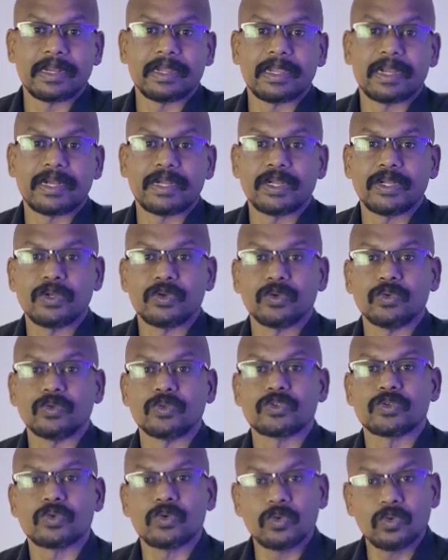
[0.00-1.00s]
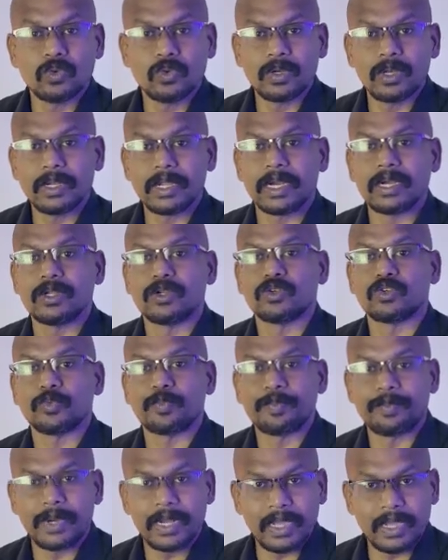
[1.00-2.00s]
get into school, get into
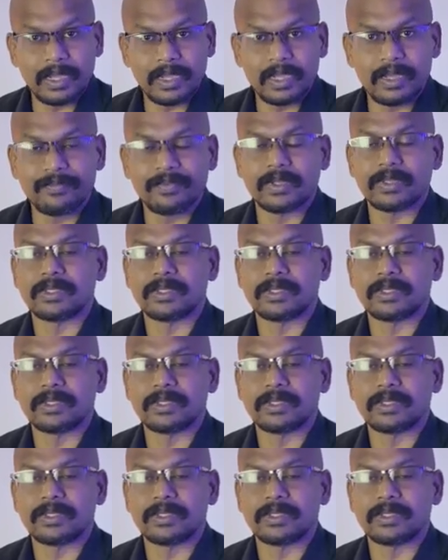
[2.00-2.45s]
play,